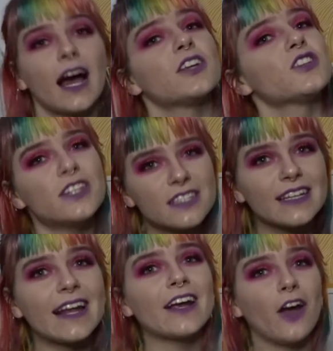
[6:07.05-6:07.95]
I just need to
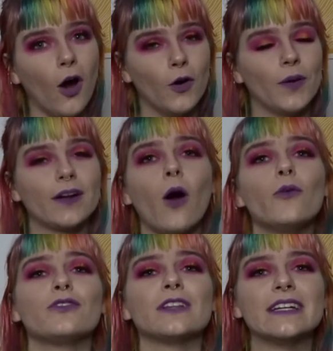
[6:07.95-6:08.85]
let it go, and
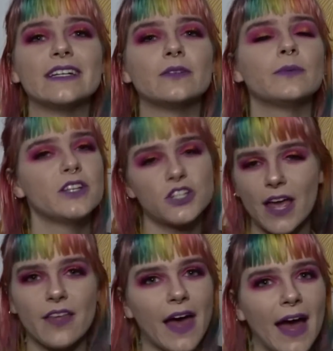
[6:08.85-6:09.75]
hopefully we
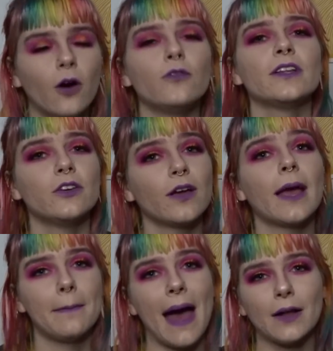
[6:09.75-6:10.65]
share that. Hopefully you can
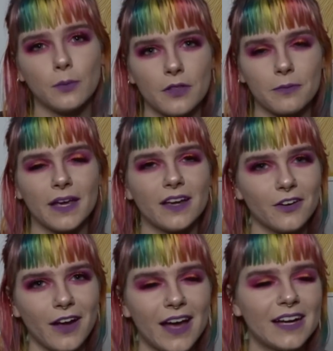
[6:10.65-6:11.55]
get mad with me,
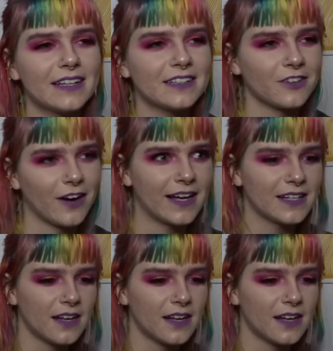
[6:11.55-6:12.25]
okay? Great.